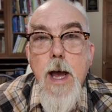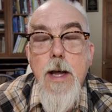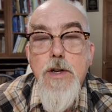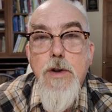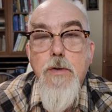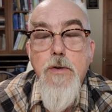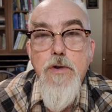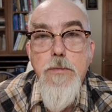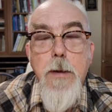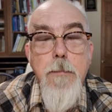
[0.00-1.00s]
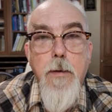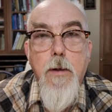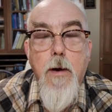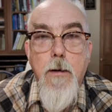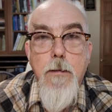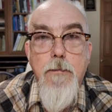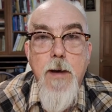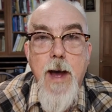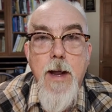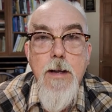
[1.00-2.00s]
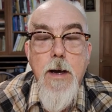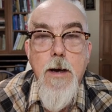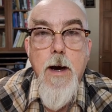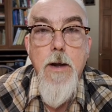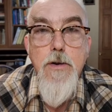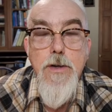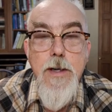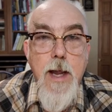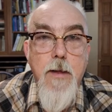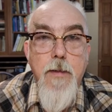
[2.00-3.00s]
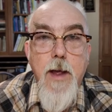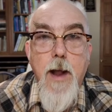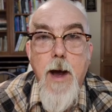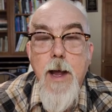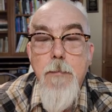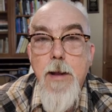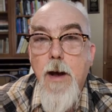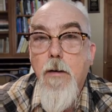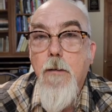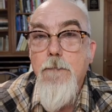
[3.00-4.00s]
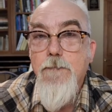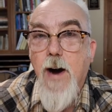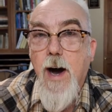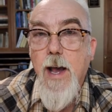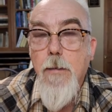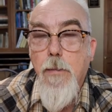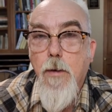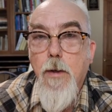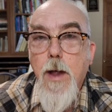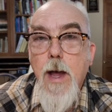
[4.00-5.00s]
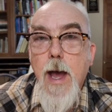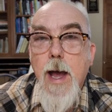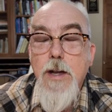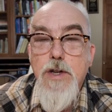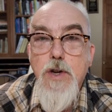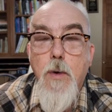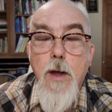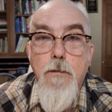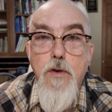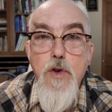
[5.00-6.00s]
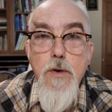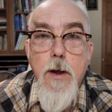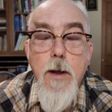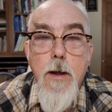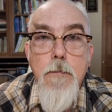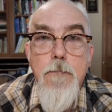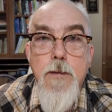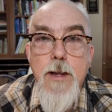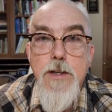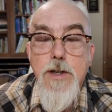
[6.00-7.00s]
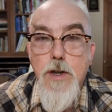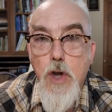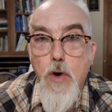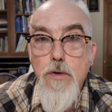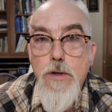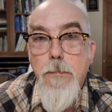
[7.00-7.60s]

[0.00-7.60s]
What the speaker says: And so those people are in fact understand that I am now viable. And so if you can convince those